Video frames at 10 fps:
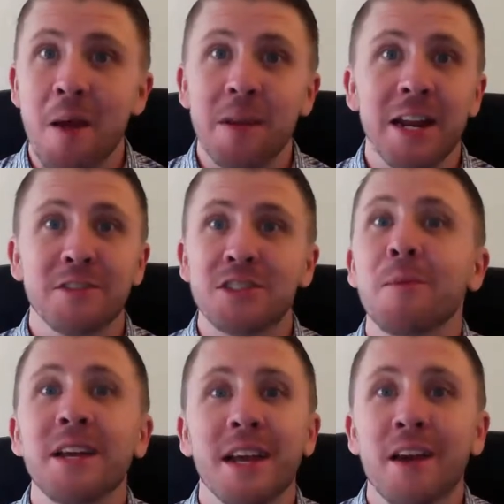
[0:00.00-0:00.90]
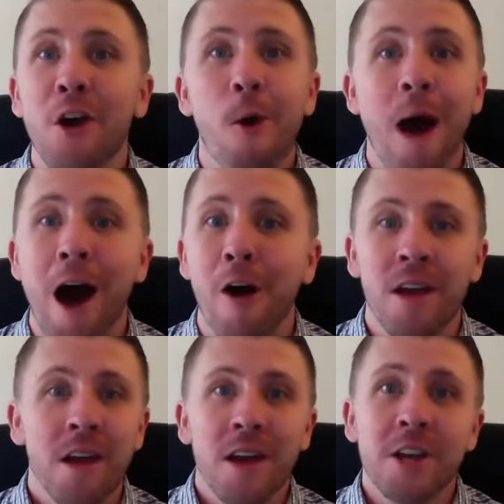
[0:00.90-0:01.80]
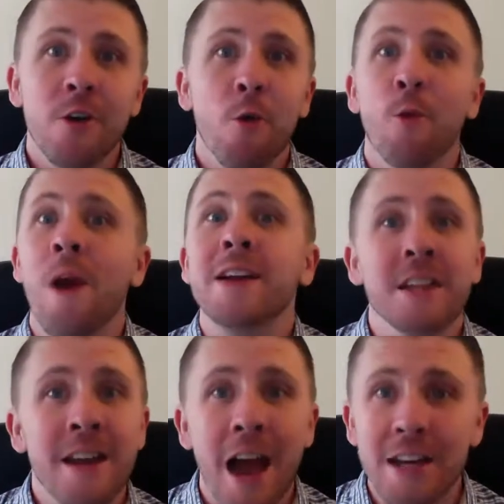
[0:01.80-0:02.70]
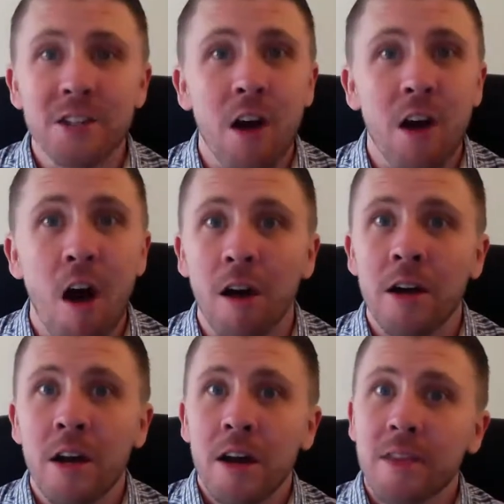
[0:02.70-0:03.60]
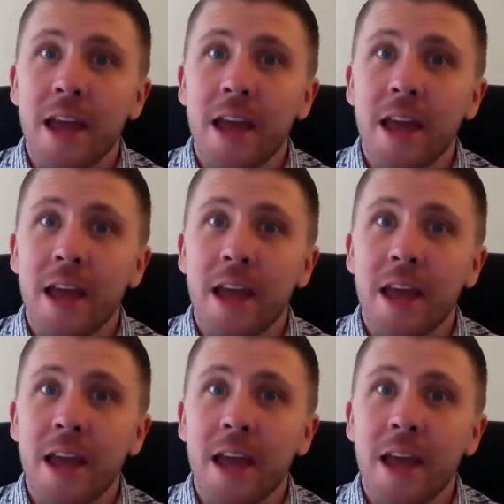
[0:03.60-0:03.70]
I mean, if somebody can go out, rent a nice car,